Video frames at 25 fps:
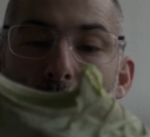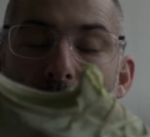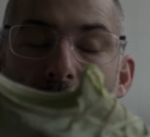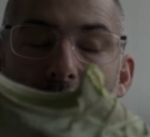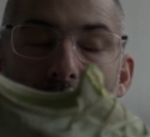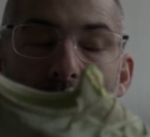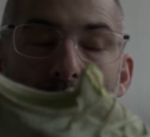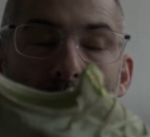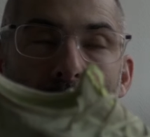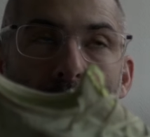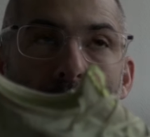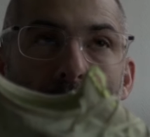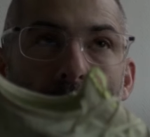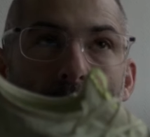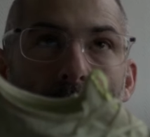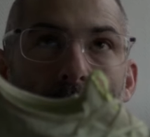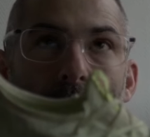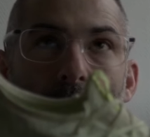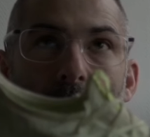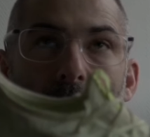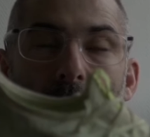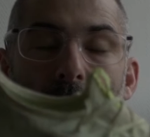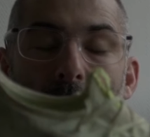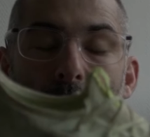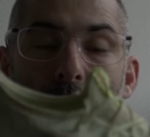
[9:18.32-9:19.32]
when
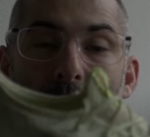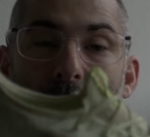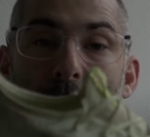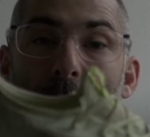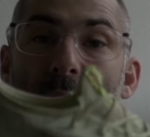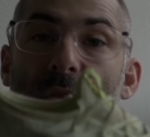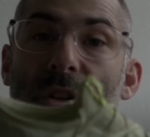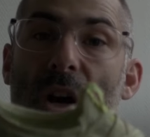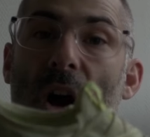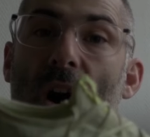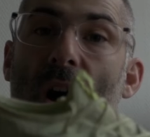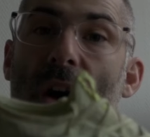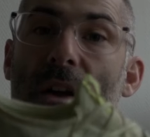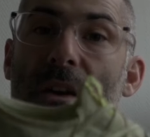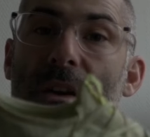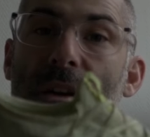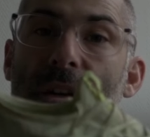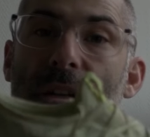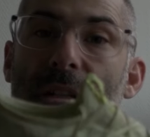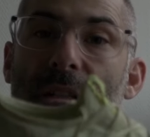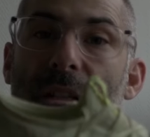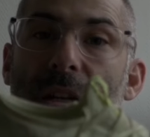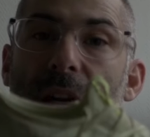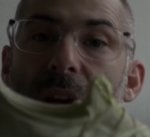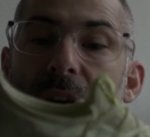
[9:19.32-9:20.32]
I'm
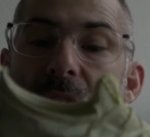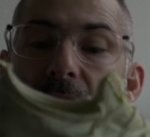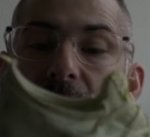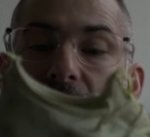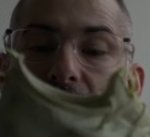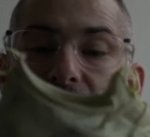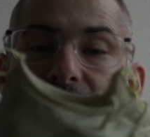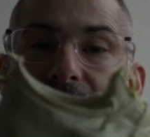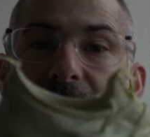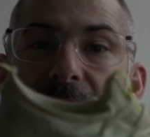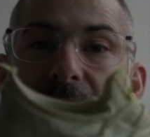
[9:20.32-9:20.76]
tired, I